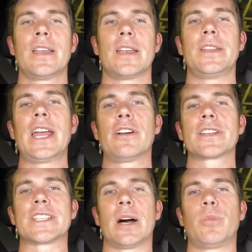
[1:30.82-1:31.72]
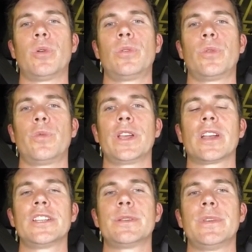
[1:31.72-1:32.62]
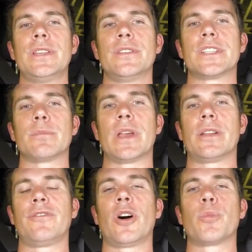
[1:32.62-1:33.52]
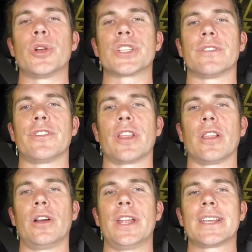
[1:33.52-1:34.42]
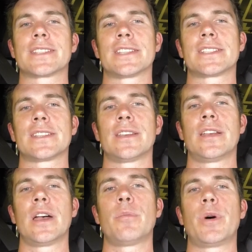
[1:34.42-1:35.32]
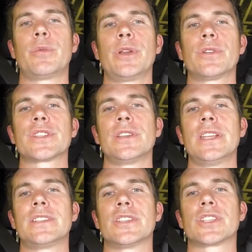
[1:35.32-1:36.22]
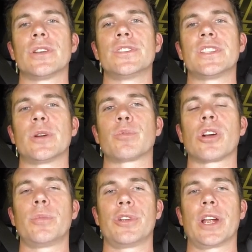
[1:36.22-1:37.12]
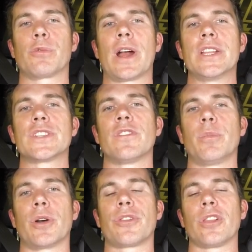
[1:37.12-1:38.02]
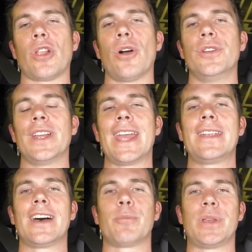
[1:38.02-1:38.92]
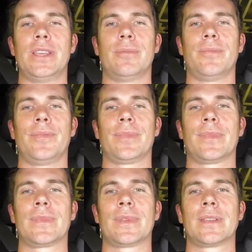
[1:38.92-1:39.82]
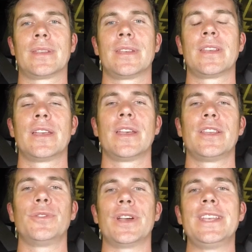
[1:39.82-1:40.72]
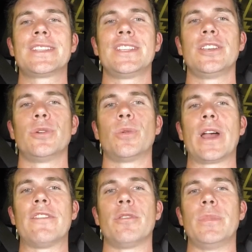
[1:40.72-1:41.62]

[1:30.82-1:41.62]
In our example, we're going to be using manifold pressure for the load axis, but we also need to choose an appropriate range for both the load and RPM. Your ECU will have a